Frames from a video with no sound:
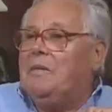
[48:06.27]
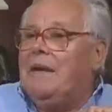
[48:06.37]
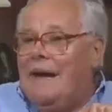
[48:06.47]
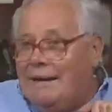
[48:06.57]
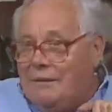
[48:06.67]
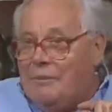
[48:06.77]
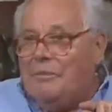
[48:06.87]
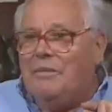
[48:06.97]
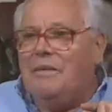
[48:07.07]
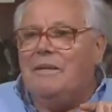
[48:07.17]
Why did you
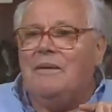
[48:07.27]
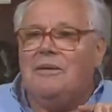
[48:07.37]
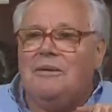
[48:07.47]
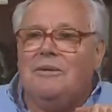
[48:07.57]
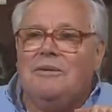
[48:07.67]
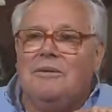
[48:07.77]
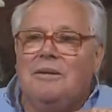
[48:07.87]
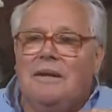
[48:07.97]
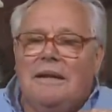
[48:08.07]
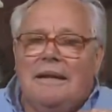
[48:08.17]
decide to do that?
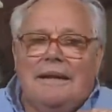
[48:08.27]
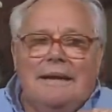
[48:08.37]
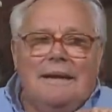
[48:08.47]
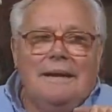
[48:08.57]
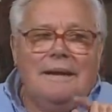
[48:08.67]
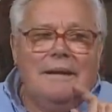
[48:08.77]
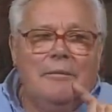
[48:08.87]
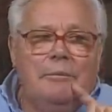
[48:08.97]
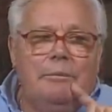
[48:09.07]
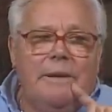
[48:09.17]

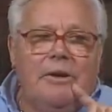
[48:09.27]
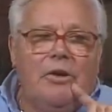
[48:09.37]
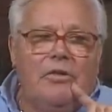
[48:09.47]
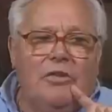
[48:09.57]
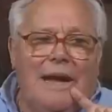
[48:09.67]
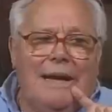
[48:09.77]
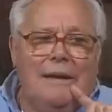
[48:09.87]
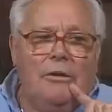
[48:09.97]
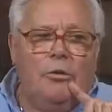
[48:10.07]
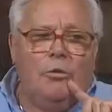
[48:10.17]
Because I
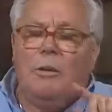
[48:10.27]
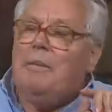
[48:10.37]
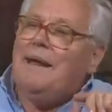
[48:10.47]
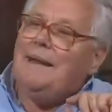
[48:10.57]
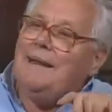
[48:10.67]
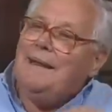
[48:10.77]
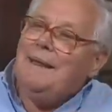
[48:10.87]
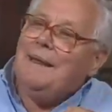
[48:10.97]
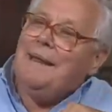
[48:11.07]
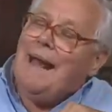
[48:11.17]
knew the man, and
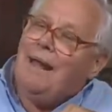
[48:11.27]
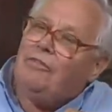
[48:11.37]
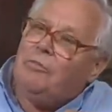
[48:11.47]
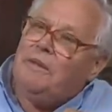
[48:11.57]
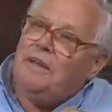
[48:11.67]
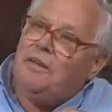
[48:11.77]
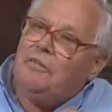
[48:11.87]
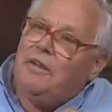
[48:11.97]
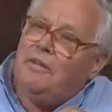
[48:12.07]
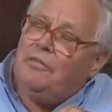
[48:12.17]
he asked me
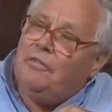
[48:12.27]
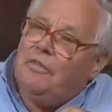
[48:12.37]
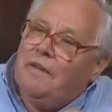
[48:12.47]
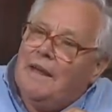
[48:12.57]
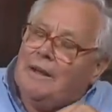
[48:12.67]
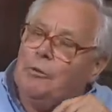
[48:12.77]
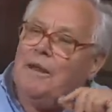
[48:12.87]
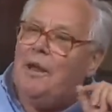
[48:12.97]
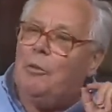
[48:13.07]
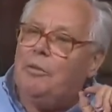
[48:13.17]
if I could
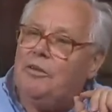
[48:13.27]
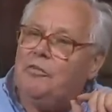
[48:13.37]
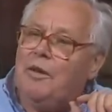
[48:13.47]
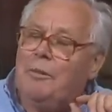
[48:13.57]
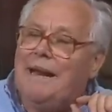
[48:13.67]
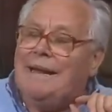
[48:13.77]
help his family.